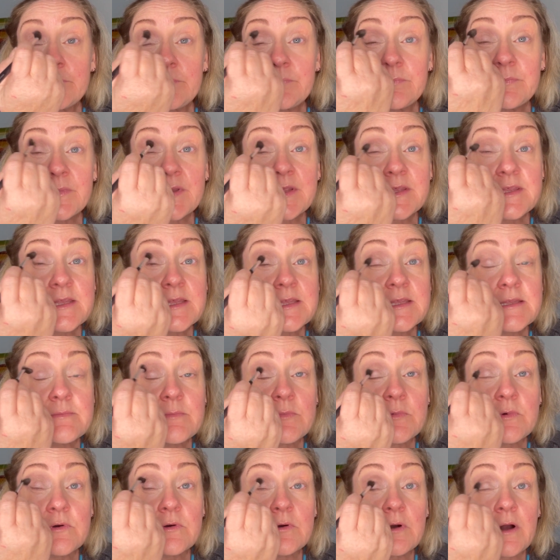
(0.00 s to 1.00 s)
This is
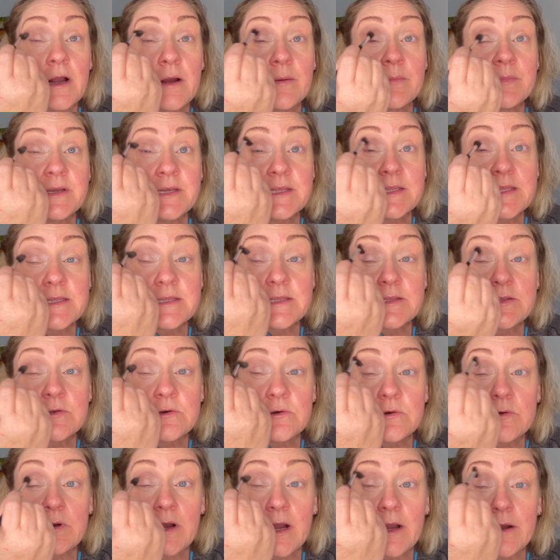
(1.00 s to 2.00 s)
more,
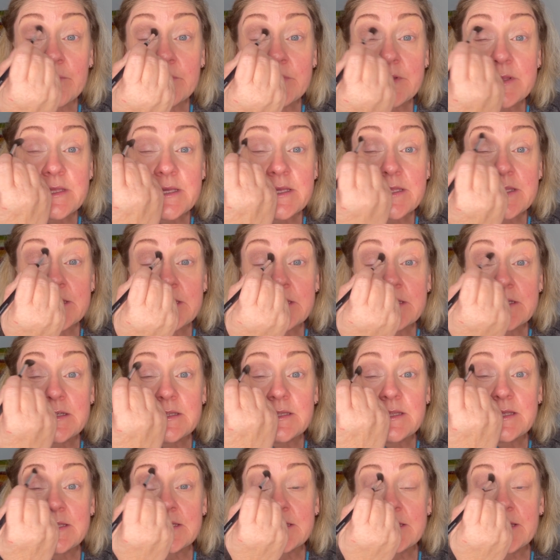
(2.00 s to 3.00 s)
I would consider
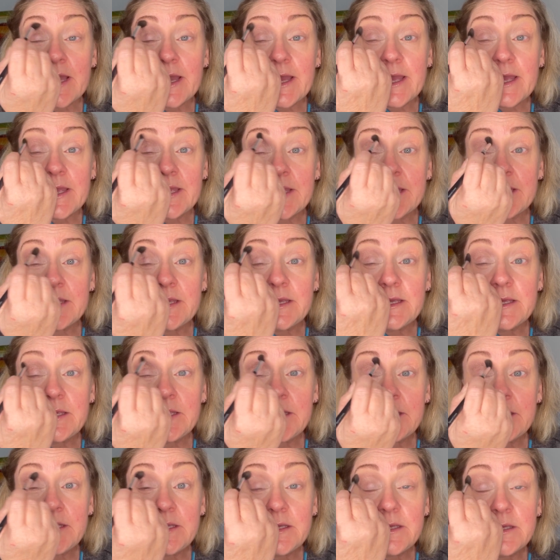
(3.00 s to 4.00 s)
this
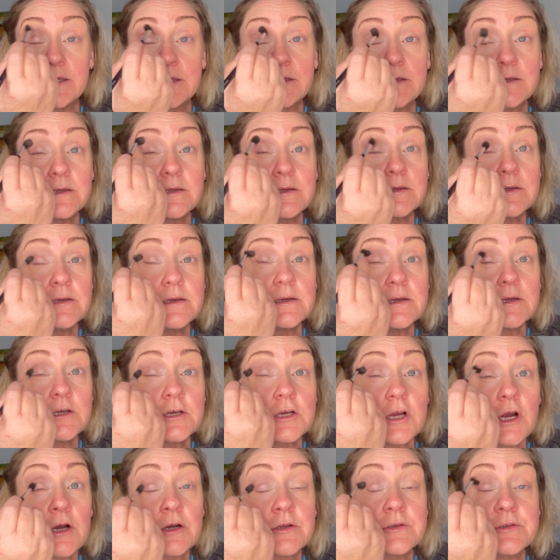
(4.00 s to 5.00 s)
a
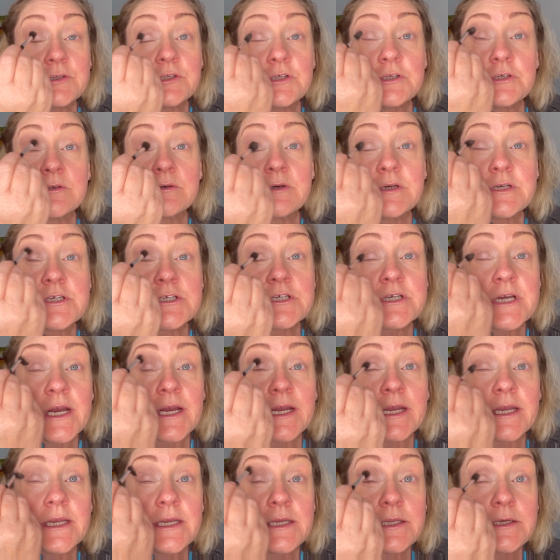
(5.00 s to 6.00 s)
contour
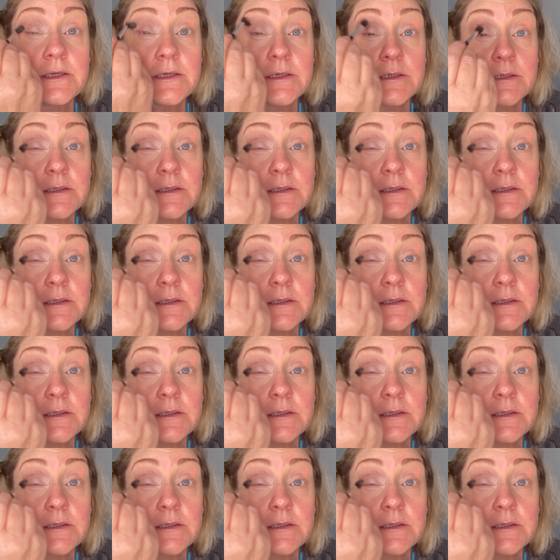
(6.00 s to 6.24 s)
shade.